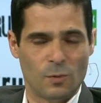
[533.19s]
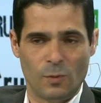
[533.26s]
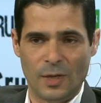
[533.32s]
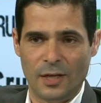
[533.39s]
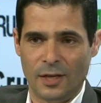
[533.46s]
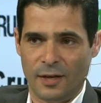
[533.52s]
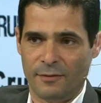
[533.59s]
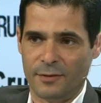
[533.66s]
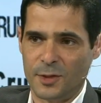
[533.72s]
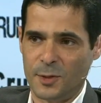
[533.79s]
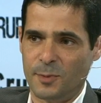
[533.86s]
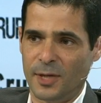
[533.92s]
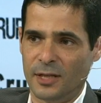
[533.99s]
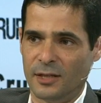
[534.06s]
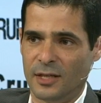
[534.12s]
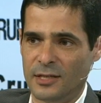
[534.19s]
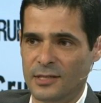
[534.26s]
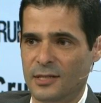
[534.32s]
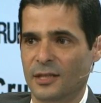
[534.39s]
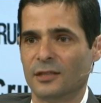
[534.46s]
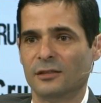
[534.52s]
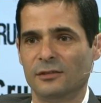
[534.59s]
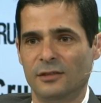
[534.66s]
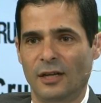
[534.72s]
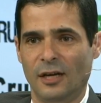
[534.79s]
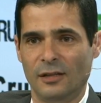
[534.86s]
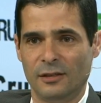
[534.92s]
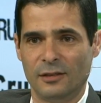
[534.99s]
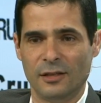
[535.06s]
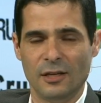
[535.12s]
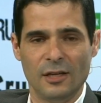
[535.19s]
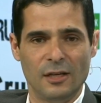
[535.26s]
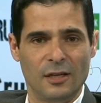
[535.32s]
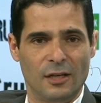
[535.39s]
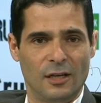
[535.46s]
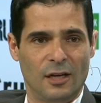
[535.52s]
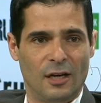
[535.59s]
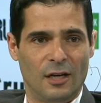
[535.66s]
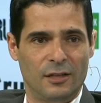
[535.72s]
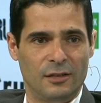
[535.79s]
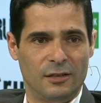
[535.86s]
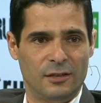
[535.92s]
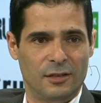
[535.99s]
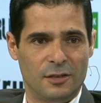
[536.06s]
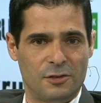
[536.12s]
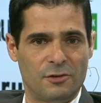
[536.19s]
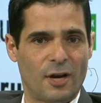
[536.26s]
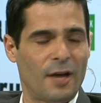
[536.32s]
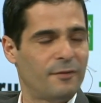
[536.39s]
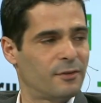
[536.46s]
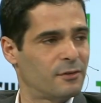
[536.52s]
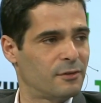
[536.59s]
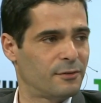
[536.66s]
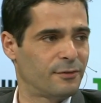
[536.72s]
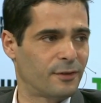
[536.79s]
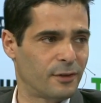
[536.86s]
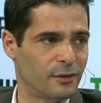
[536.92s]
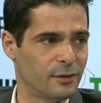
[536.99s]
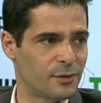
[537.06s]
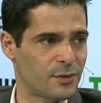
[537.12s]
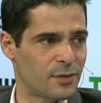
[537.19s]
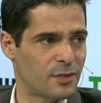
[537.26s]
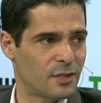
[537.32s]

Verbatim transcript: We never spent a single dollar on driver referrals